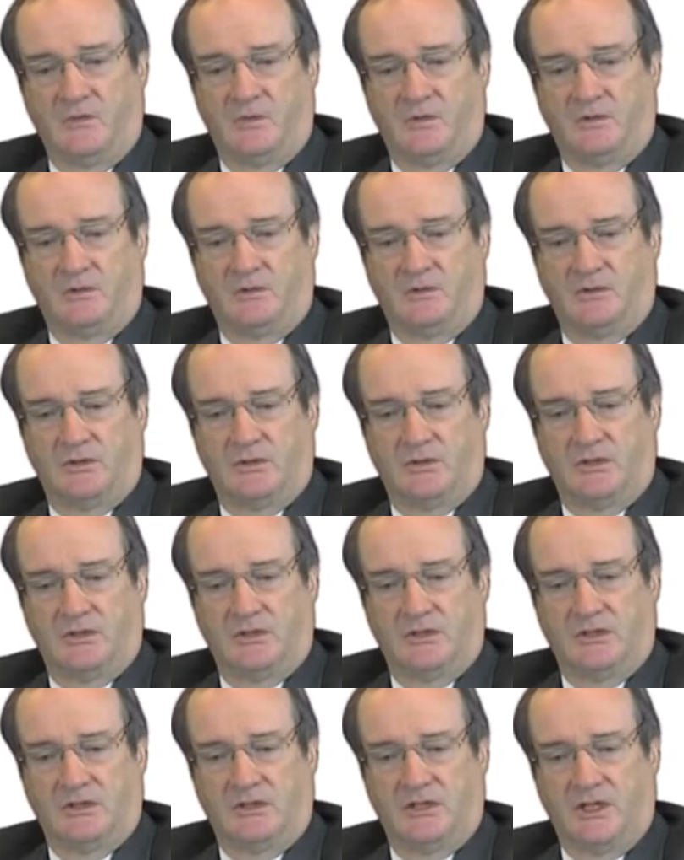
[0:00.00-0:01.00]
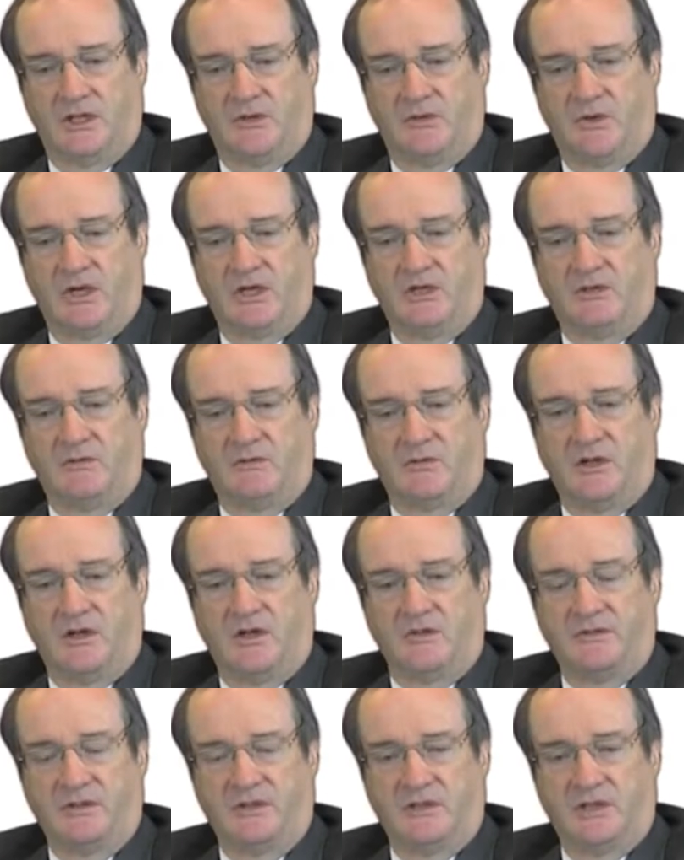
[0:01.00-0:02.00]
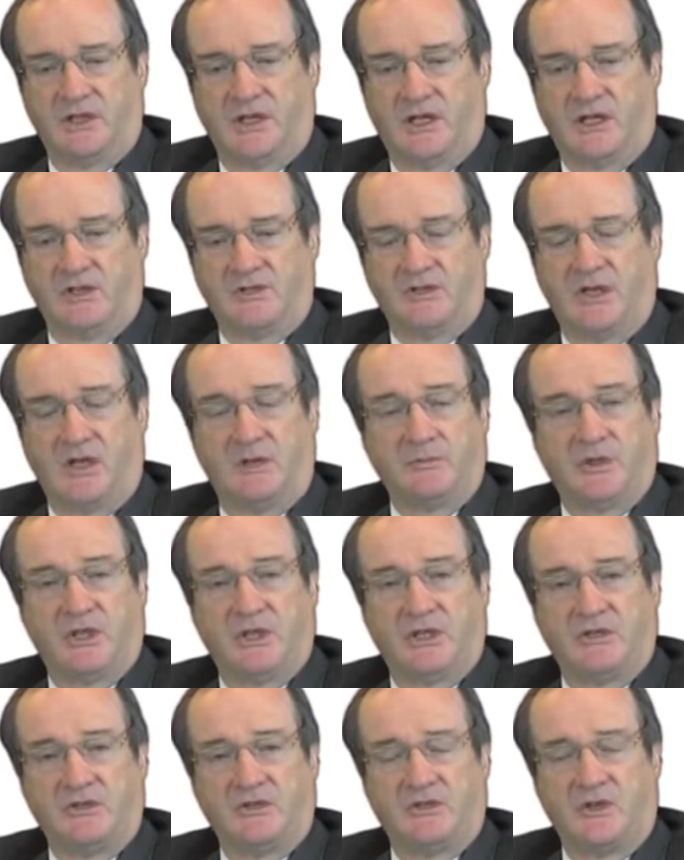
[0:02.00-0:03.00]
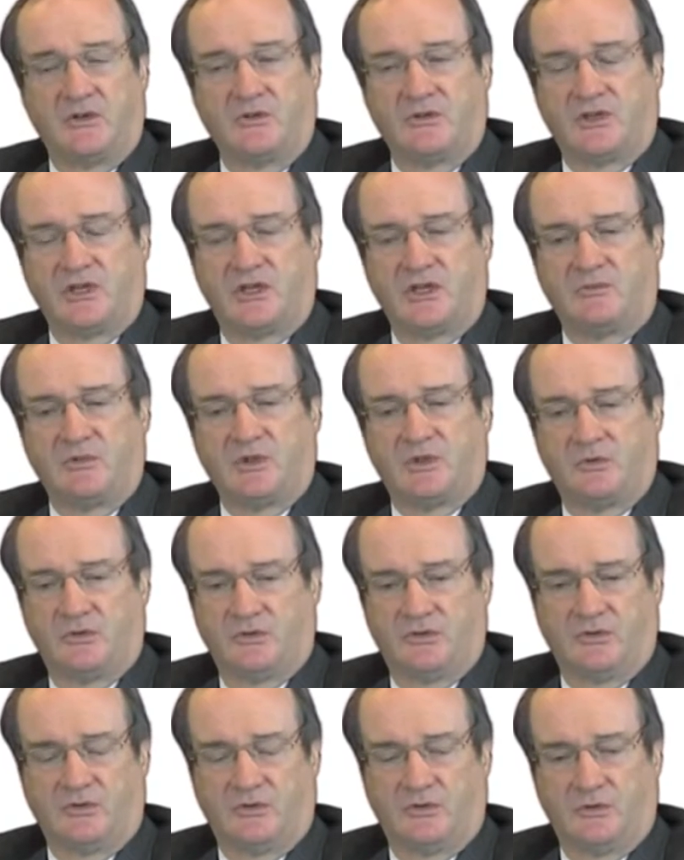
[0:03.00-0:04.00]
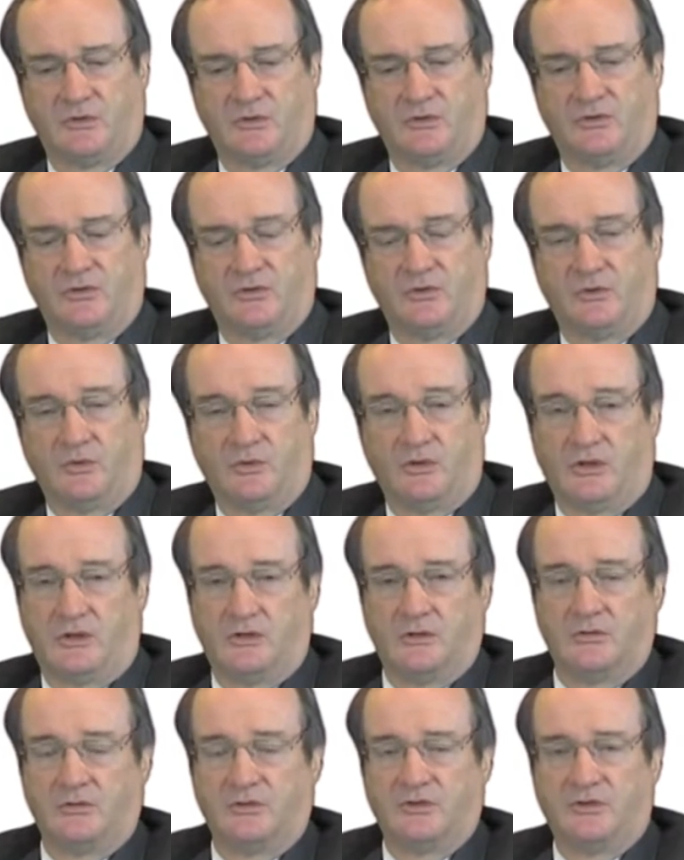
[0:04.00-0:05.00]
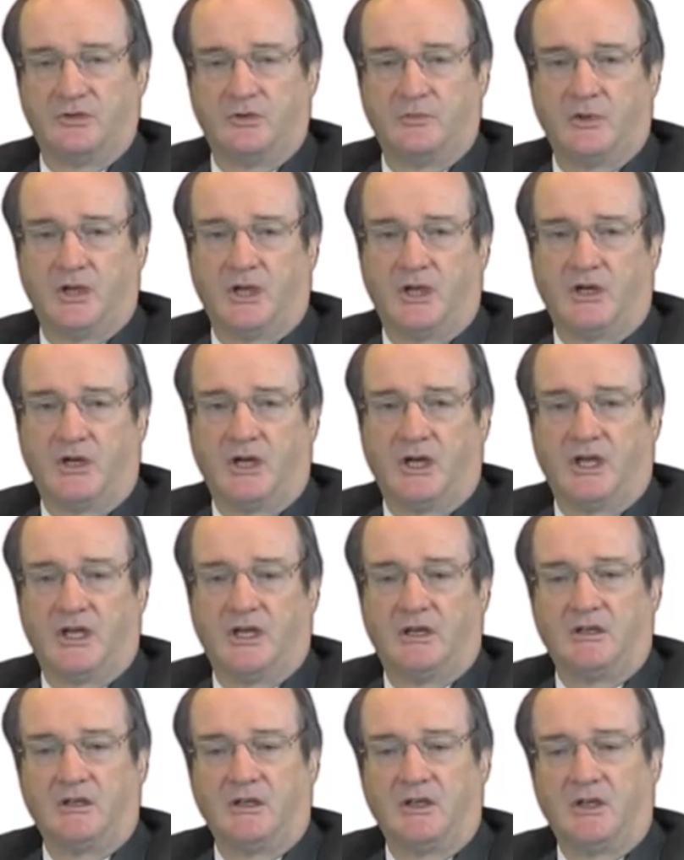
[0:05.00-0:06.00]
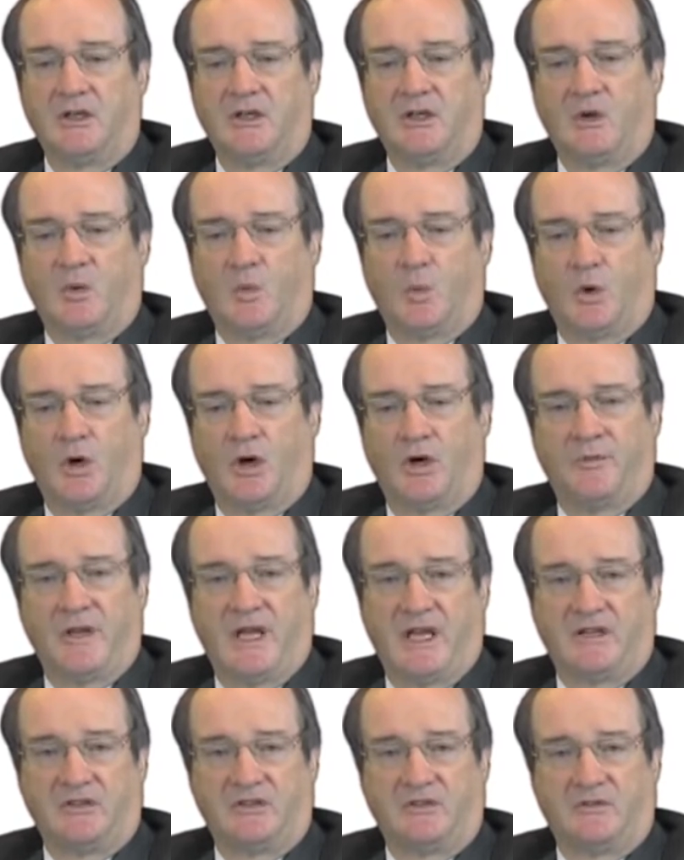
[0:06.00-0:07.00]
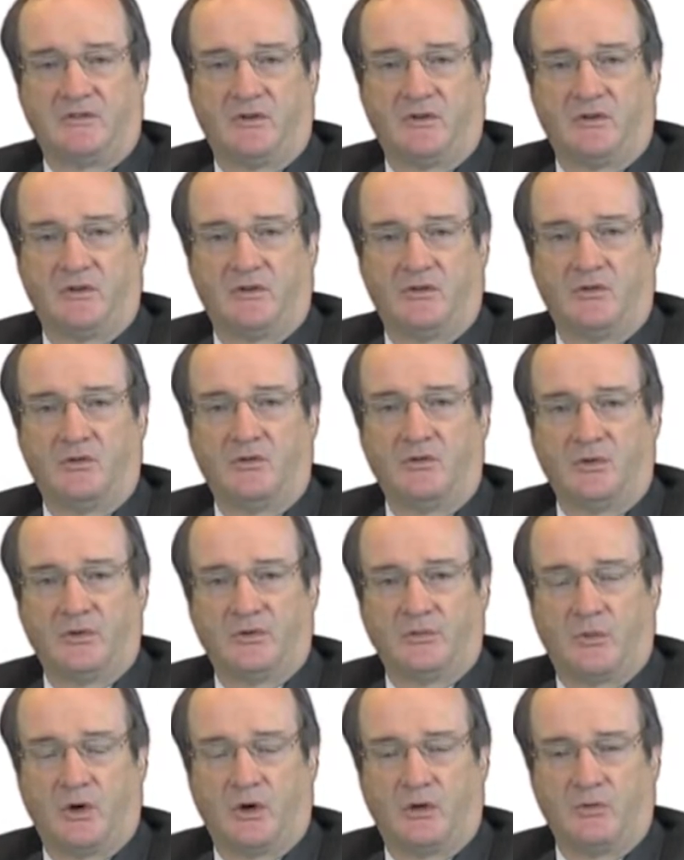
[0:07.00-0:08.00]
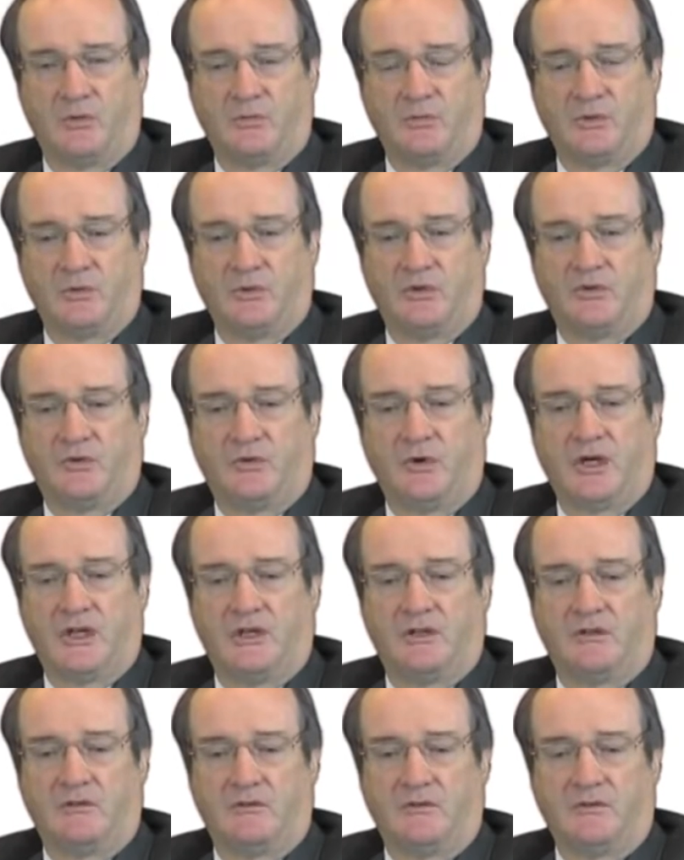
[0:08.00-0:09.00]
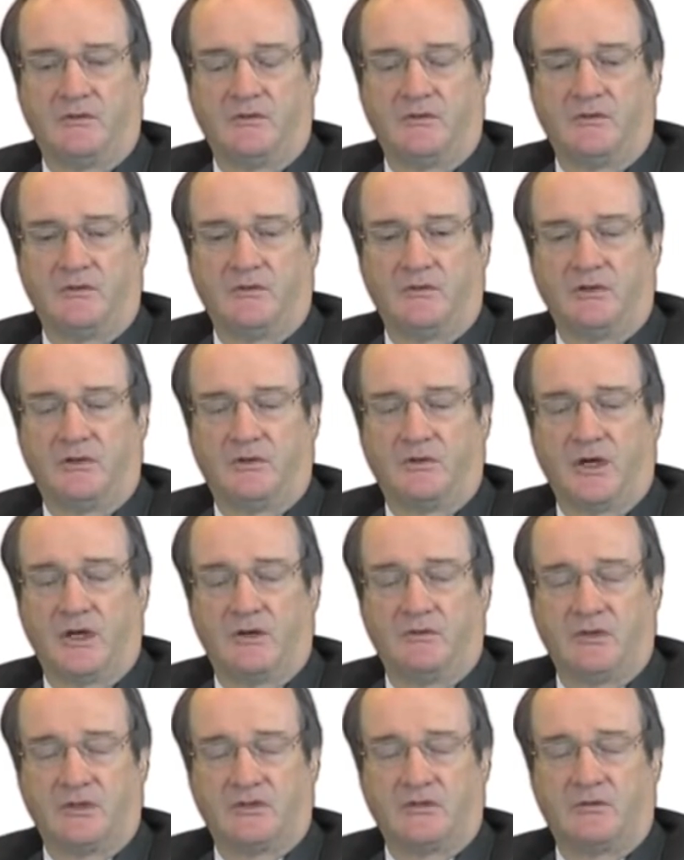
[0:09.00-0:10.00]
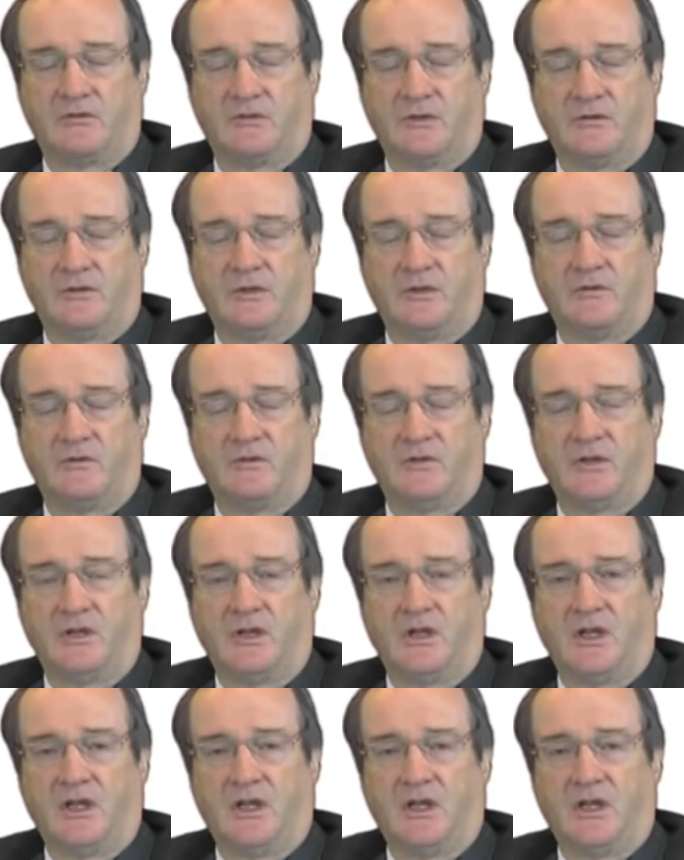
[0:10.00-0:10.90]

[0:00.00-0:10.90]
Well, at the other end of life in the large companies, those same sorts of clauses were the clauses behind why banks have got enormous problems with credit risk derivatives